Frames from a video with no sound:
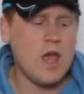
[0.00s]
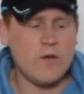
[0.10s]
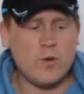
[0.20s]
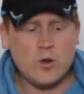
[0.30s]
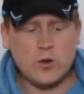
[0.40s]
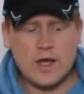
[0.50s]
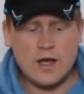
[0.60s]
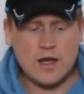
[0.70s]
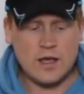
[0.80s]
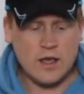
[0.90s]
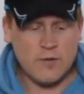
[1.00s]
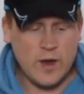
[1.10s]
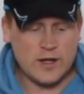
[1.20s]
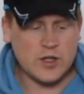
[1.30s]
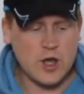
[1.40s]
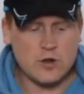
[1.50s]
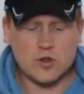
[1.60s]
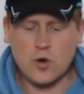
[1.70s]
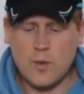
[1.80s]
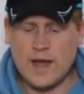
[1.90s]
If we actually go and
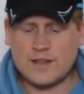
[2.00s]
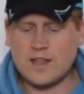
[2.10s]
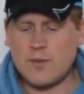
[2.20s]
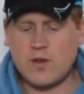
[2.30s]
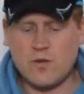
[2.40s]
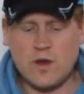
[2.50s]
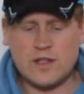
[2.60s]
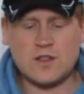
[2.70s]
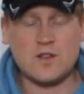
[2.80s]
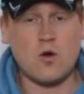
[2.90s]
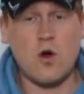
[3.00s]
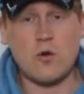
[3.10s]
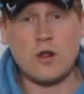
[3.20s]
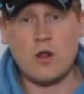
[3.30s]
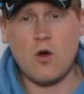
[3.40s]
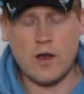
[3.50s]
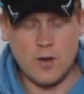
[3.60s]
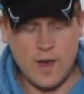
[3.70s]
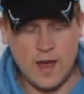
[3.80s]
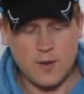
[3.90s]
talk about some of the features that I really
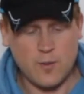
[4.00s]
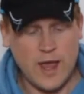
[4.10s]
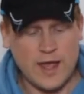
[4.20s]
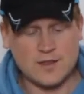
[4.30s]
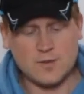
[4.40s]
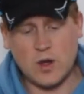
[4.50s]
like about the pants,